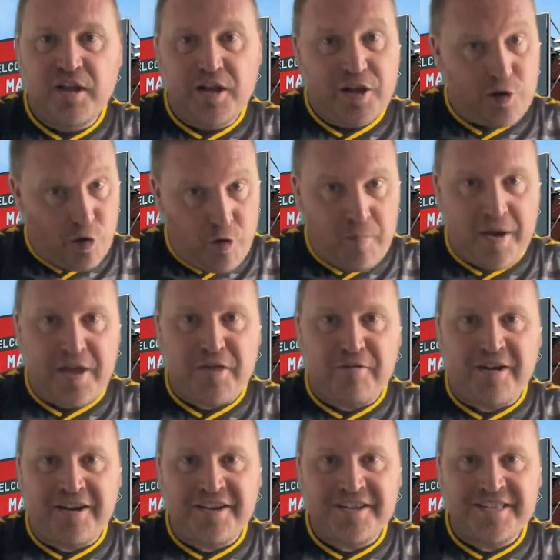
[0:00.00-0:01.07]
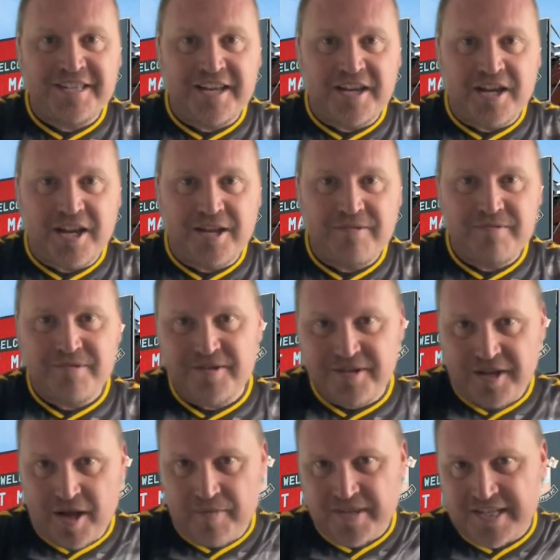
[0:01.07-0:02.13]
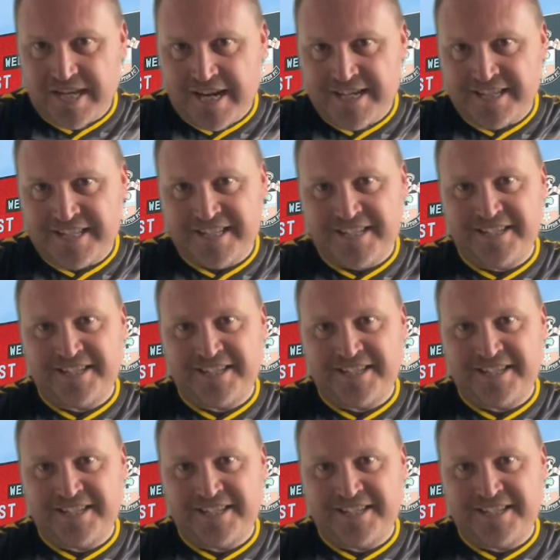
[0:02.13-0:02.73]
Long may the run continue. Up the Saints.